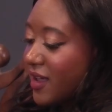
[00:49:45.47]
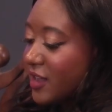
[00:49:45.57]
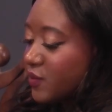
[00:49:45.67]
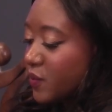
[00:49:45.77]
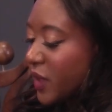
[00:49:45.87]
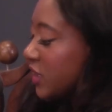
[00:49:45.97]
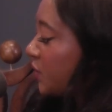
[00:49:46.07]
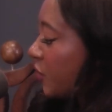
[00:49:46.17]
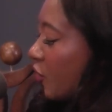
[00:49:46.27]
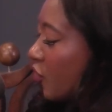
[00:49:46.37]
it makes
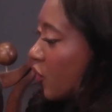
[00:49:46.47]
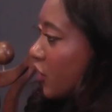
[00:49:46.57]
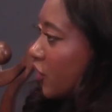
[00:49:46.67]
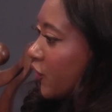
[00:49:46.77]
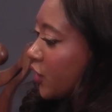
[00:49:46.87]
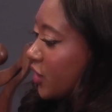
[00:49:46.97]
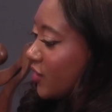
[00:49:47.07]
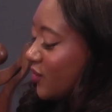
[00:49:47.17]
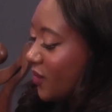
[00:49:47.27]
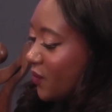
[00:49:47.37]
people more real for
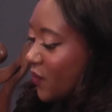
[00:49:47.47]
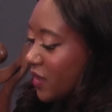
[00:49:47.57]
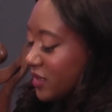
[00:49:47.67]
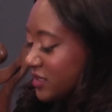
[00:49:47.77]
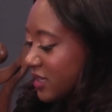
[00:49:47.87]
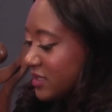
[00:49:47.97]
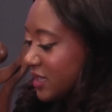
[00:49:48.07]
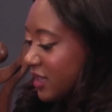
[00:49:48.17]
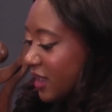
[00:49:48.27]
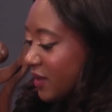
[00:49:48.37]
you in the sense
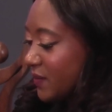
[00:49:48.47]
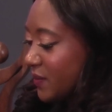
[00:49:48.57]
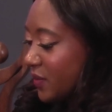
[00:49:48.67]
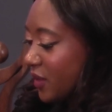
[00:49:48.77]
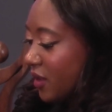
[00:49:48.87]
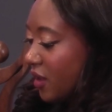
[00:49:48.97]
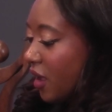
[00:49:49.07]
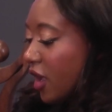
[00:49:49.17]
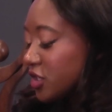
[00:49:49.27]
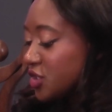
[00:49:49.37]
that, like,
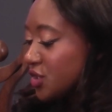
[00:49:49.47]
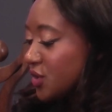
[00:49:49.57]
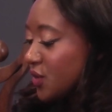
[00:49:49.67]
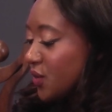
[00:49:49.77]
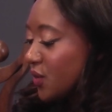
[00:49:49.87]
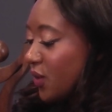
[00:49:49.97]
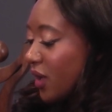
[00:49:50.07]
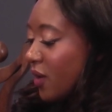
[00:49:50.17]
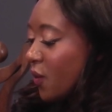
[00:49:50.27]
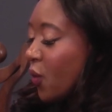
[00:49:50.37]
Ingenue
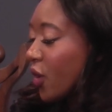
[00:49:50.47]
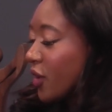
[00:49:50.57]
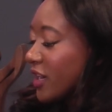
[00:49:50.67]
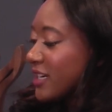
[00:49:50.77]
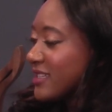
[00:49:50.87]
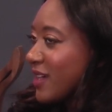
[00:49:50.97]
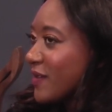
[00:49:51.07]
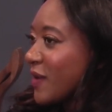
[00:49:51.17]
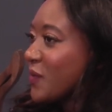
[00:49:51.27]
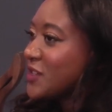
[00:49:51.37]
worried
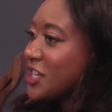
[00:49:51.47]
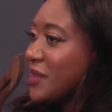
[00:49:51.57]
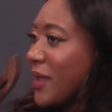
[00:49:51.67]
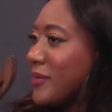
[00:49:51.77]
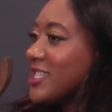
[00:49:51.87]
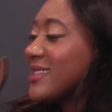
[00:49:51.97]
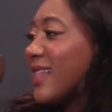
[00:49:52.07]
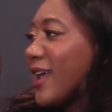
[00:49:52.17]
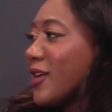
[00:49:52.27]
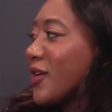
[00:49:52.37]
that, like, Regina maybe didn't
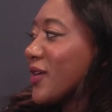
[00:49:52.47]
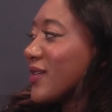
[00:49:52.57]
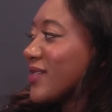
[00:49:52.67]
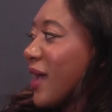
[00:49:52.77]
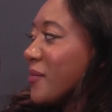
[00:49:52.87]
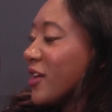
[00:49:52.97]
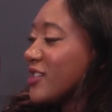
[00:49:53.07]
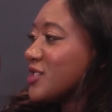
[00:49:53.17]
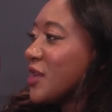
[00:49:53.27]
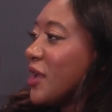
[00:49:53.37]
like her that
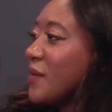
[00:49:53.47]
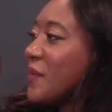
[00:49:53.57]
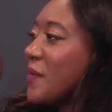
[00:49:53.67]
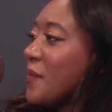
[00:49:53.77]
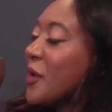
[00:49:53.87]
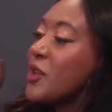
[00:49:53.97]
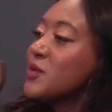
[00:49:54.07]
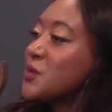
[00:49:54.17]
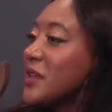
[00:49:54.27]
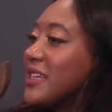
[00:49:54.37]
much, but it
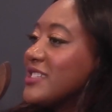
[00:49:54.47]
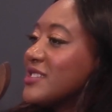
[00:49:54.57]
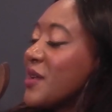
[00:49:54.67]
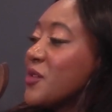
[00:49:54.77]
was really just